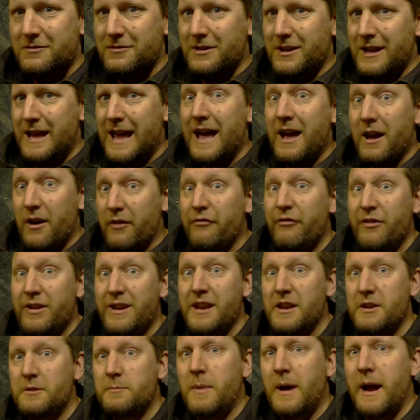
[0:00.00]
get a
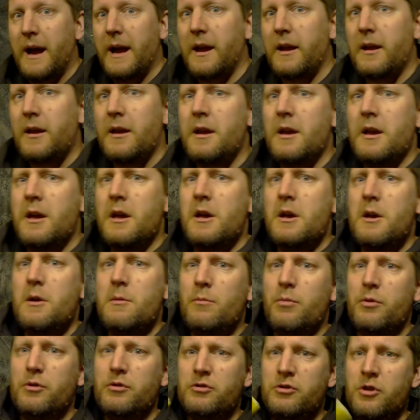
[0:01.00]
finish back.
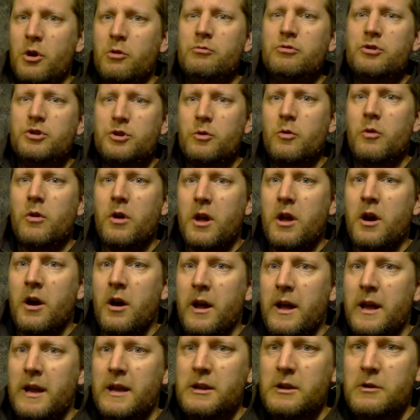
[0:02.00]
But don't
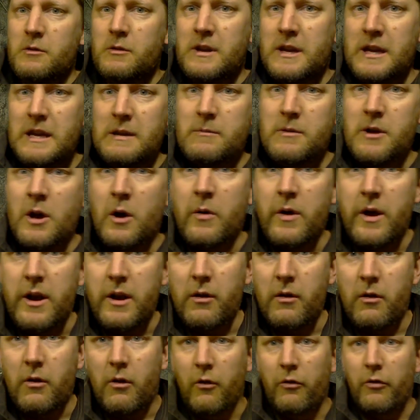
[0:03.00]
shortcut it. You keep
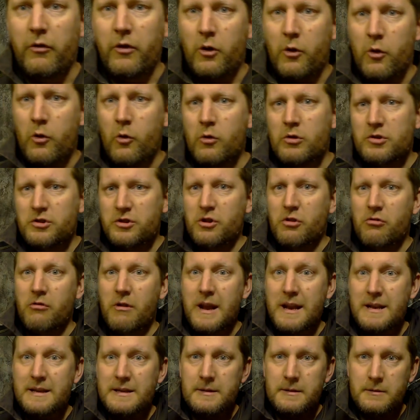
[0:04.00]
going on the coarser
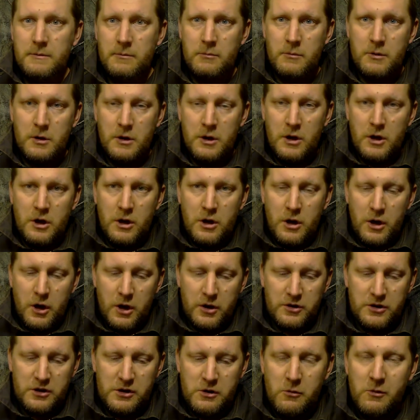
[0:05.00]
grit
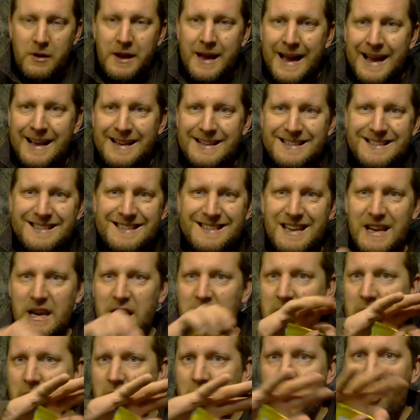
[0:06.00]
until you can't
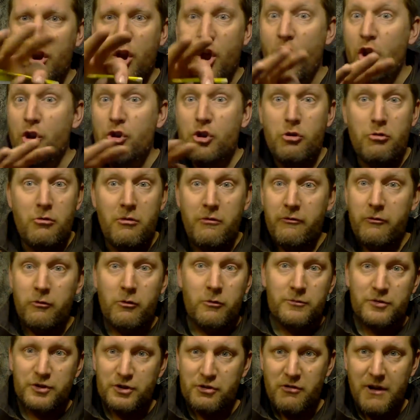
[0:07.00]
see an
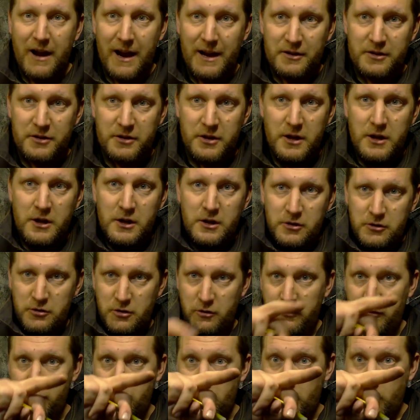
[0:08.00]
ununiform scratch. So
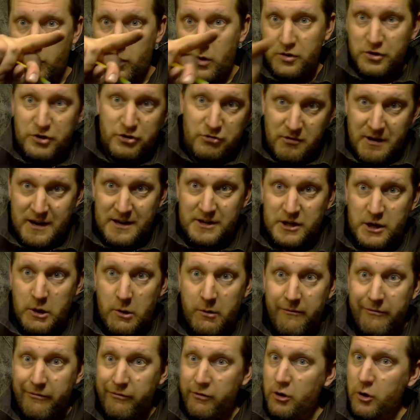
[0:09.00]
if you've got one scratch
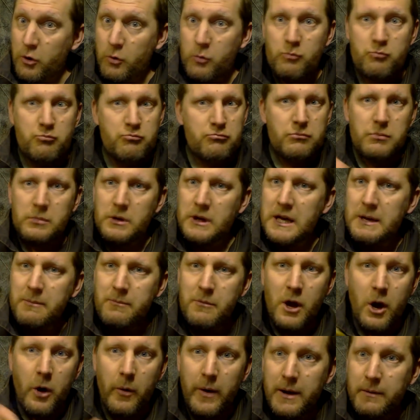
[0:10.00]
going through, keep
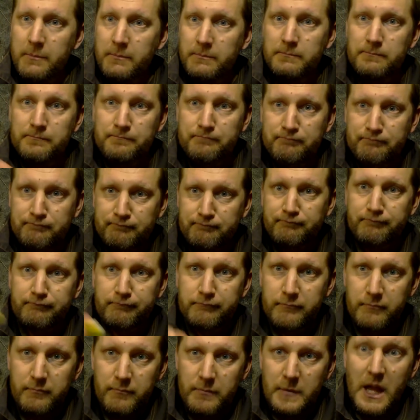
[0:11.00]
going
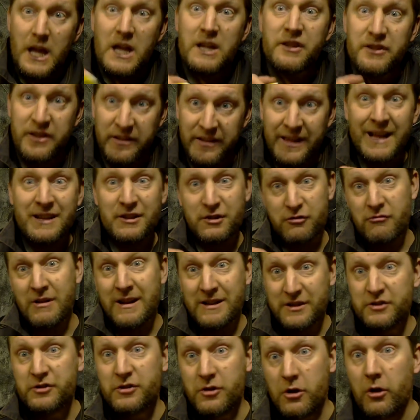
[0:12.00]
till that
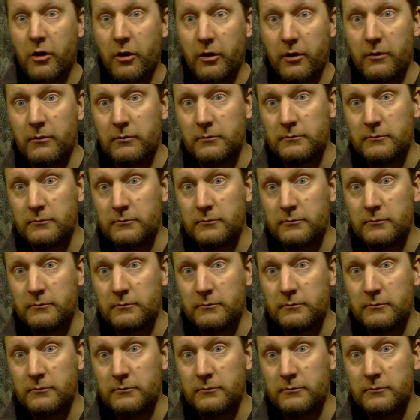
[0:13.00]
scratch is gone.